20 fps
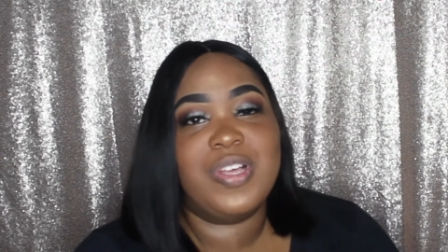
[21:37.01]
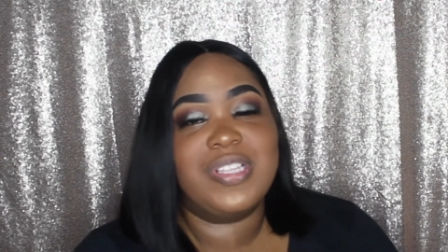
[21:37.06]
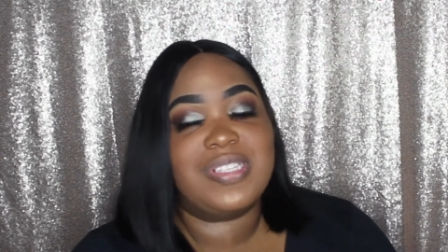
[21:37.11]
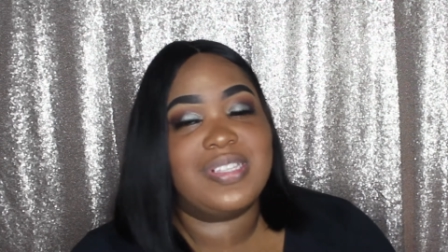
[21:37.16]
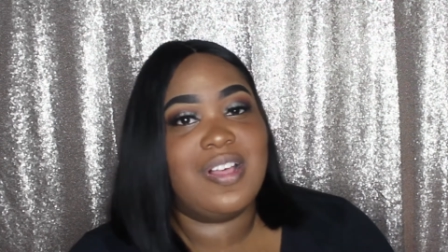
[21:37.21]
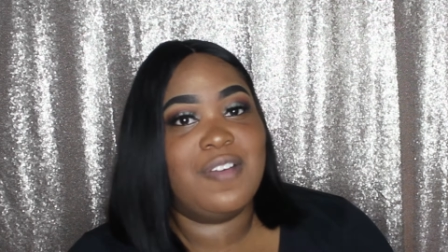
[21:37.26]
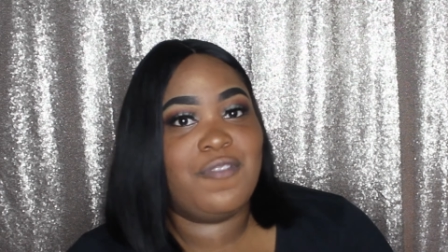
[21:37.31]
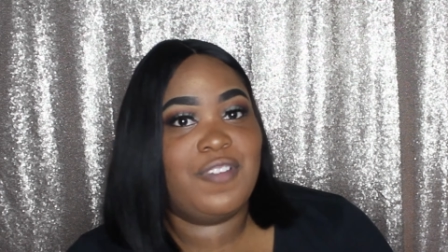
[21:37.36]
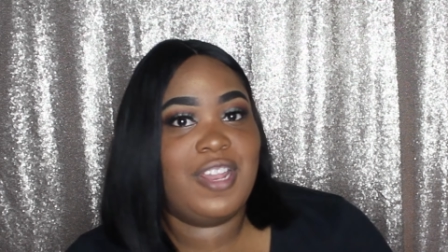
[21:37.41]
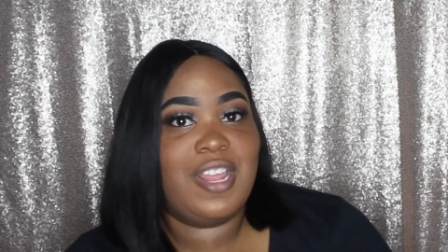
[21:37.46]

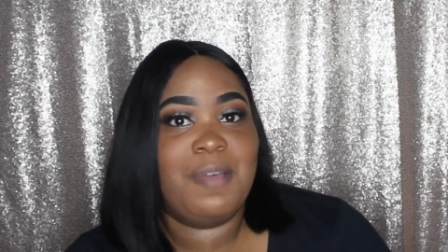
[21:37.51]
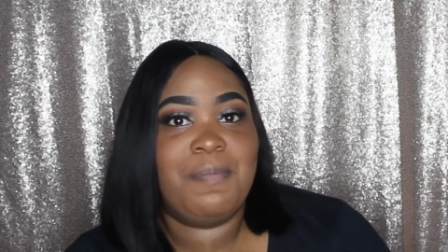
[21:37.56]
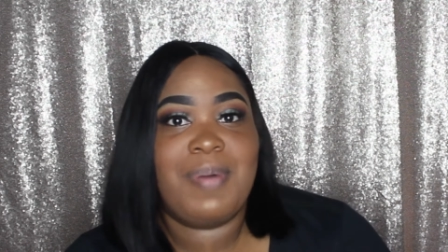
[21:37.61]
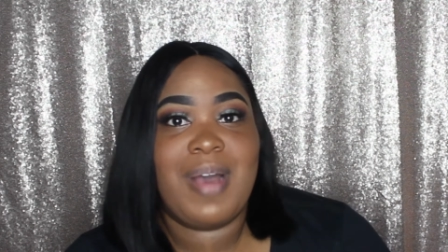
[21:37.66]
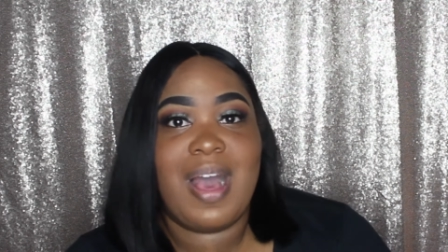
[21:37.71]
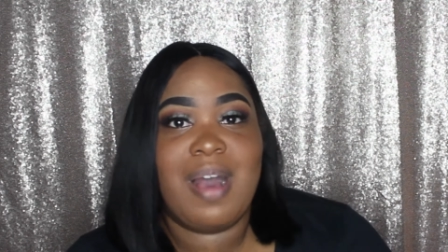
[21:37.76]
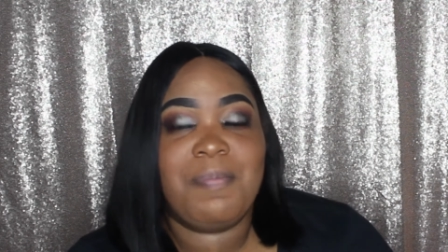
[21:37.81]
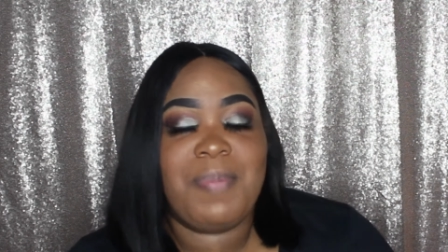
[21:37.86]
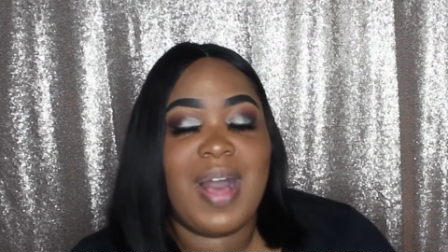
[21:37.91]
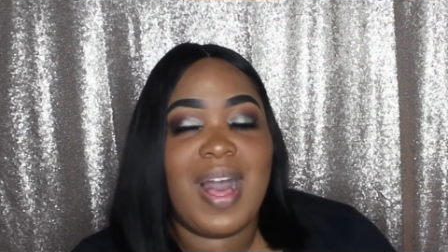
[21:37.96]
was Love and Hip
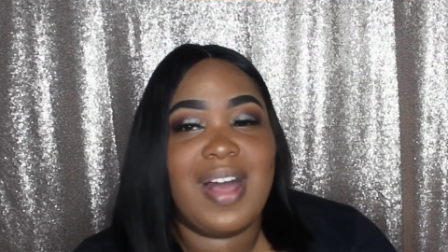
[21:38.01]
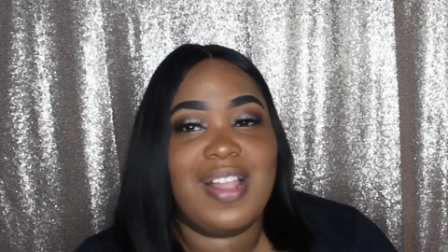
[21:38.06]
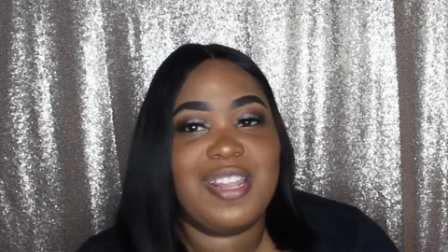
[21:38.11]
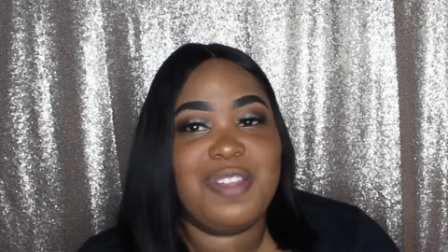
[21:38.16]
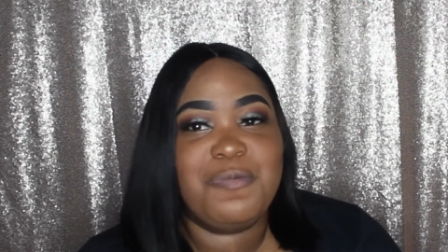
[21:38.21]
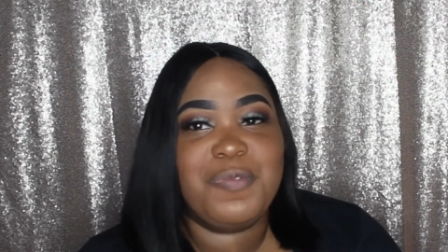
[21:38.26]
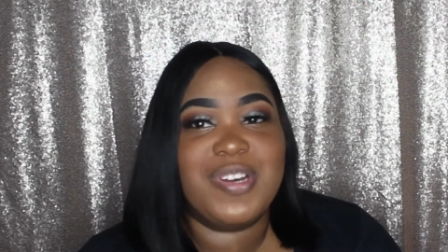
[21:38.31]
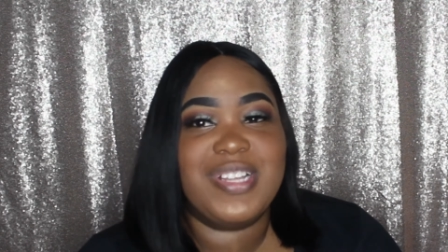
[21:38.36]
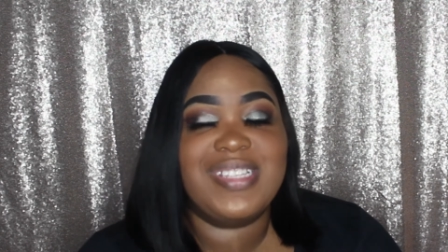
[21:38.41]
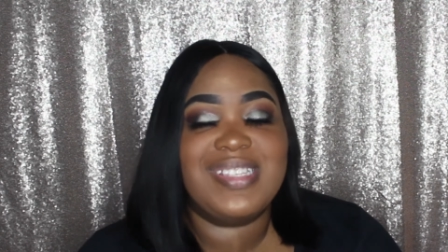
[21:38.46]
Hop
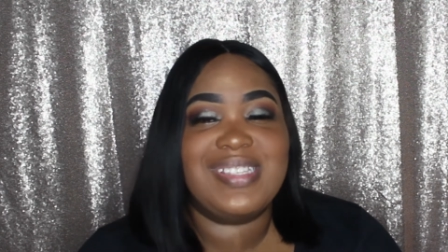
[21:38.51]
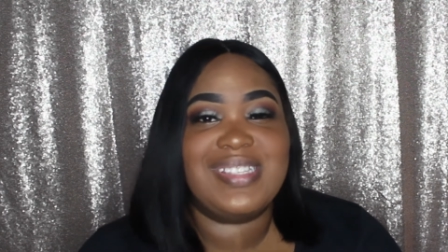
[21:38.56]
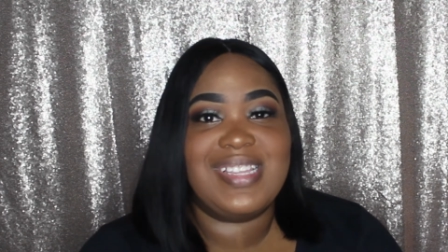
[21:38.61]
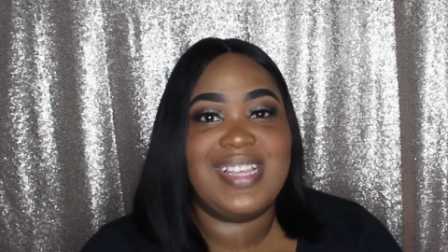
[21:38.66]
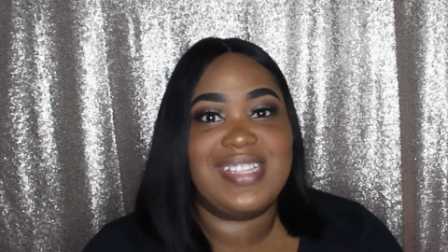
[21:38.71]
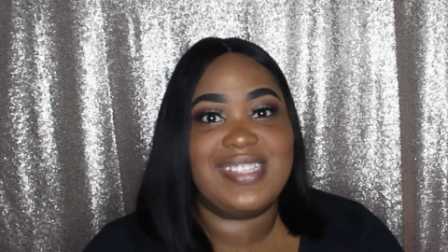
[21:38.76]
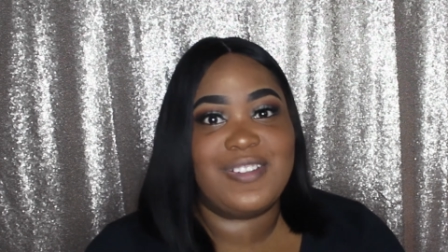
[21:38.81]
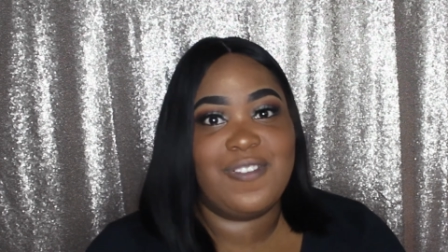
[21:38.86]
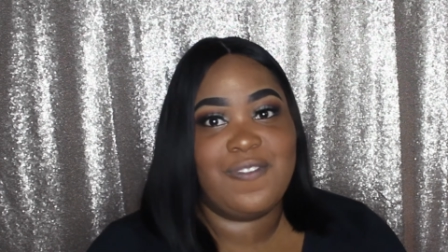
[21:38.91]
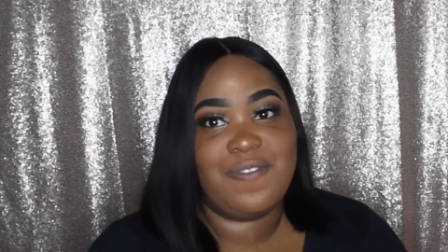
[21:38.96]
Hollywood
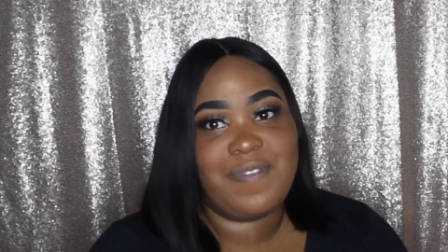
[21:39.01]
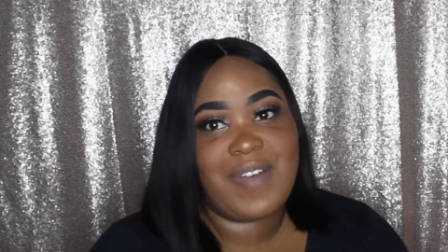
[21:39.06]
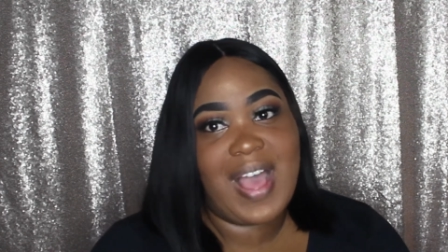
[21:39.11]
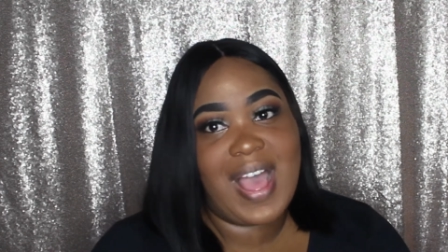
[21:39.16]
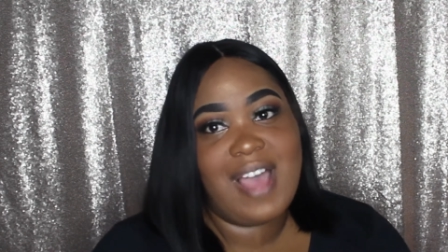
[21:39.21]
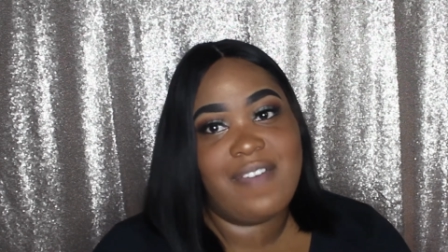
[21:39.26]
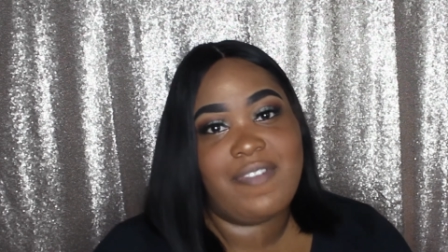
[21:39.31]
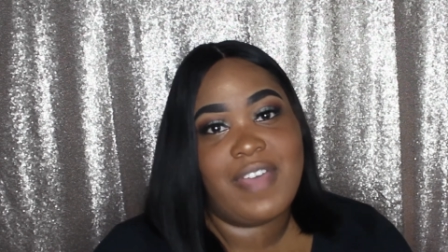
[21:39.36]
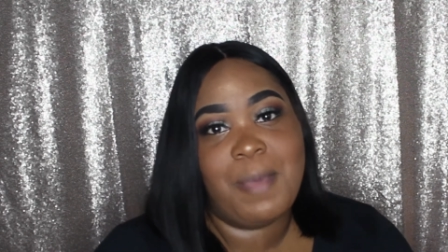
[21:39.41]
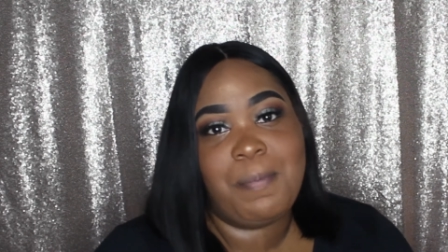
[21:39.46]
season
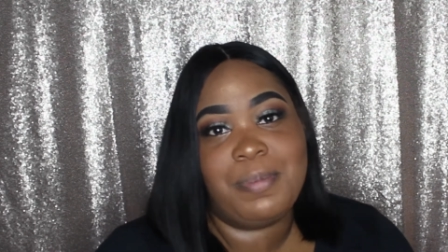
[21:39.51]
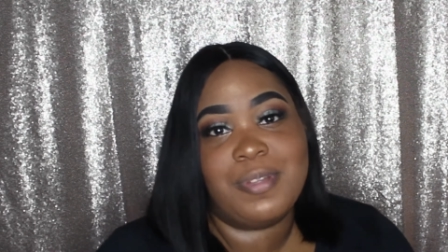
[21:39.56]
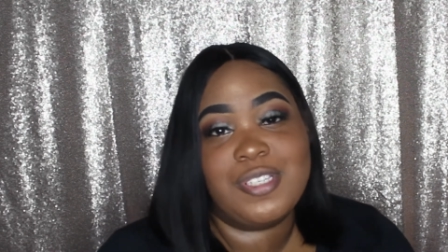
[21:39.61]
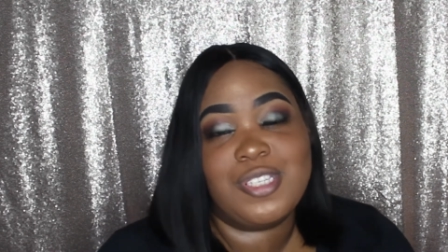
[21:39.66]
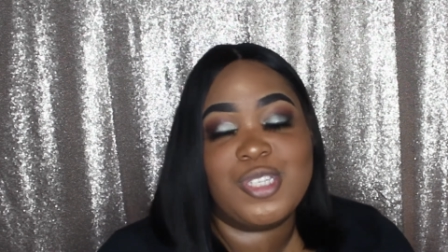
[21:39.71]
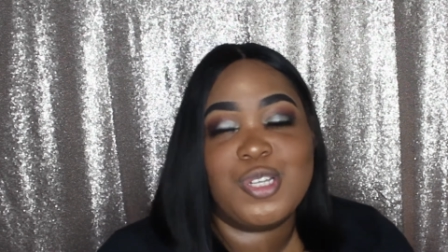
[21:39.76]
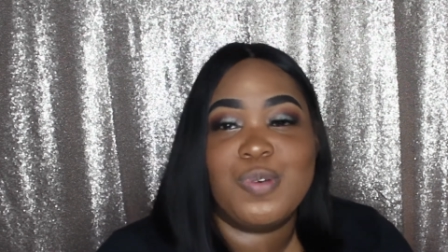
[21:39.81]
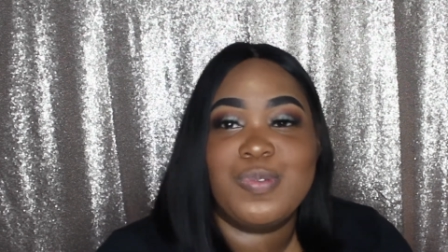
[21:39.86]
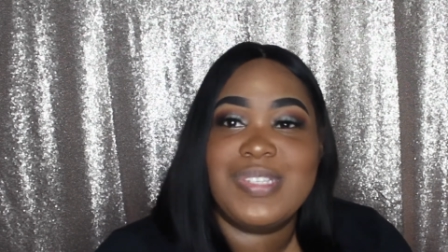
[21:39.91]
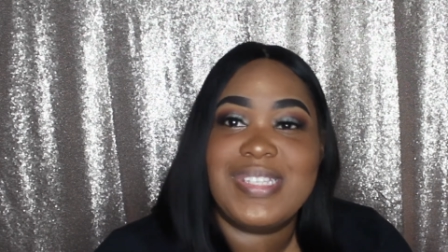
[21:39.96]
5
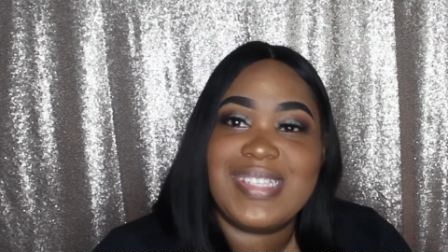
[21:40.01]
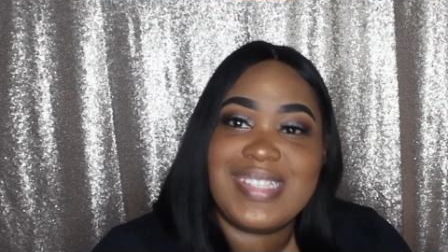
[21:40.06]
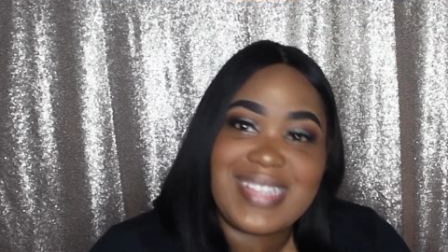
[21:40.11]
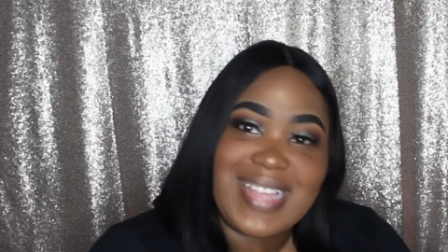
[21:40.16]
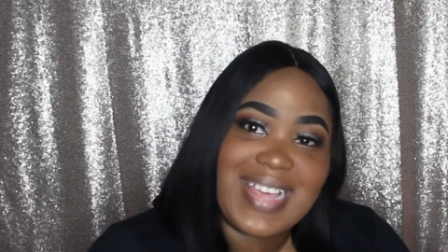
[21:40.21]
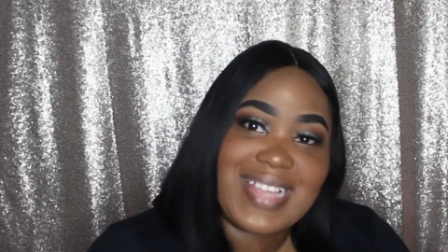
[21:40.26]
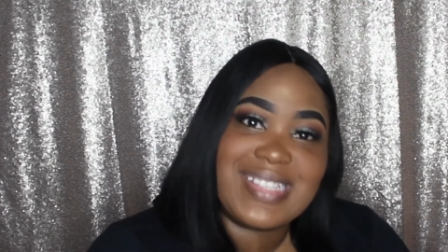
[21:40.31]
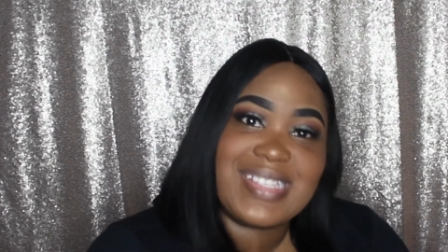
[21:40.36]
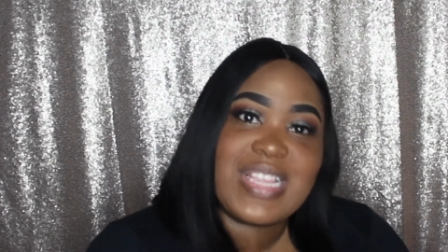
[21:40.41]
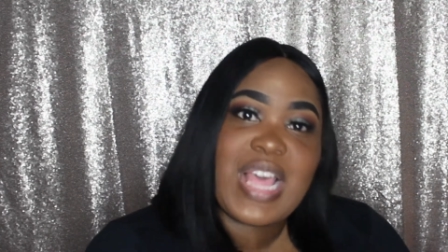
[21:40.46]
episode
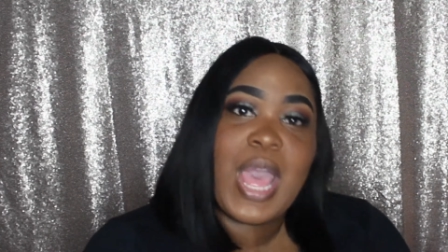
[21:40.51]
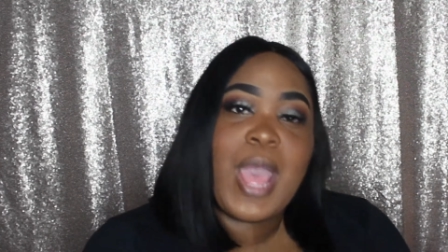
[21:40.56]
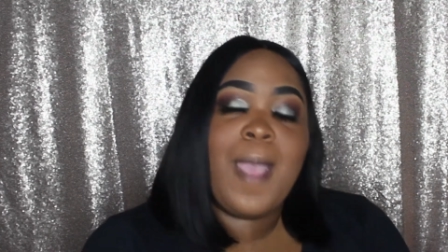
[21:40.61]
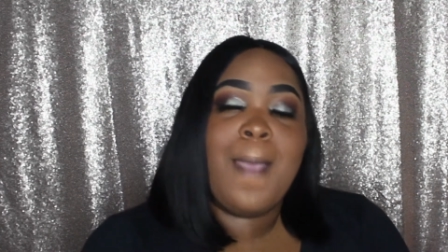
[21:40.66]
6.